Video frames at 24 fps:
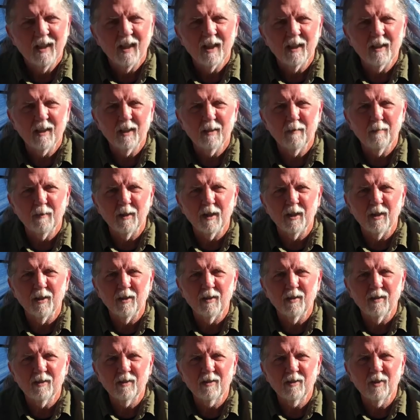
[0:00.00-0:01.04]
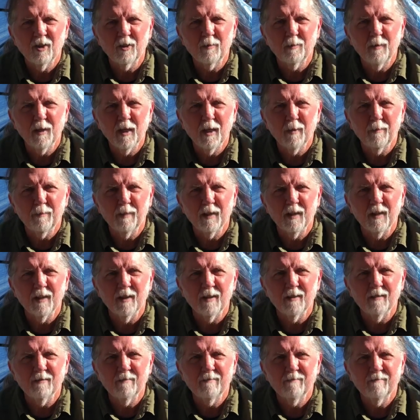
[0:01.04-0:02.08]
gonna cook me up a
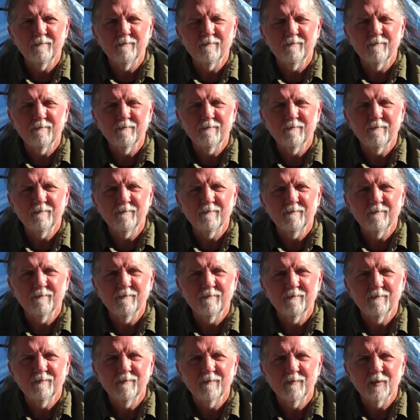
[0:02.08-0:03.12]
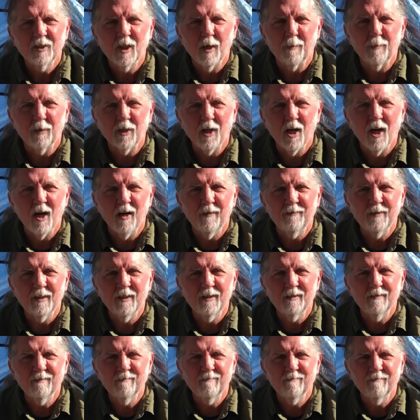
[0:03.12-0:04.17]
cup of coffee,
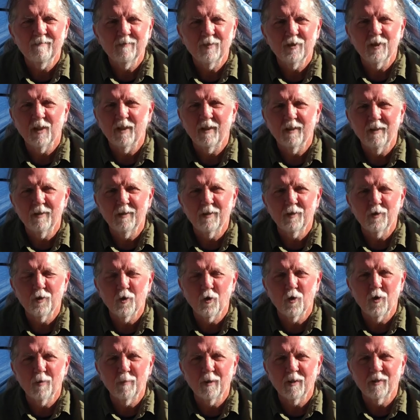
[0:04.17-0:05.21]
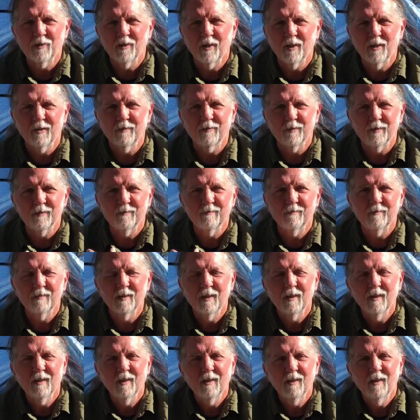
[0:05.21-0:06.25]
sit here, enjoy myself, and
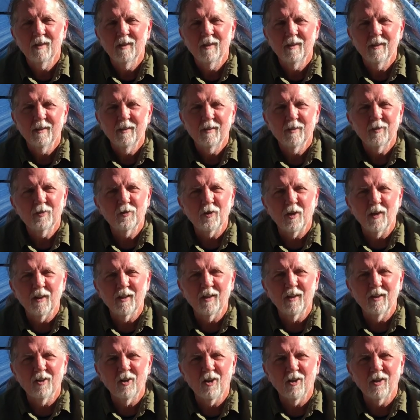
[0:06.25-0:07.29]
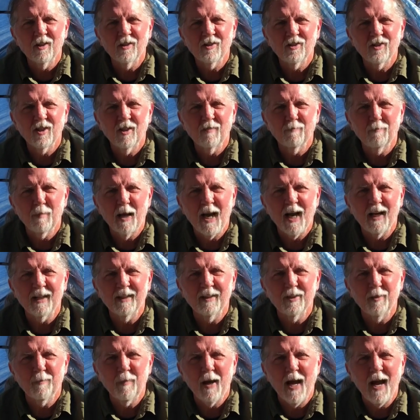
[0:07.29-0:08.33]
try to get all this stuff back in
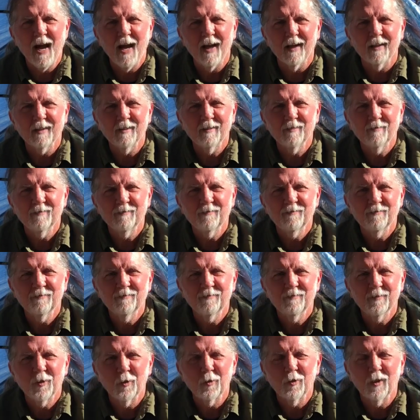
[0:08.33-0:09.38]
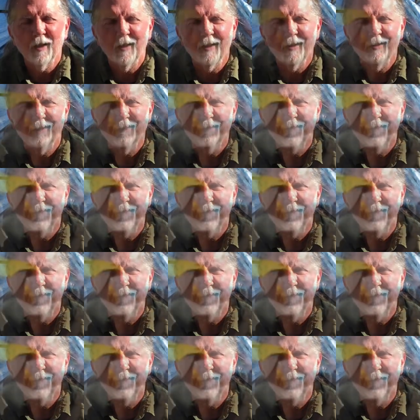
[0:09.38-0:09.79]
the pack. Okay?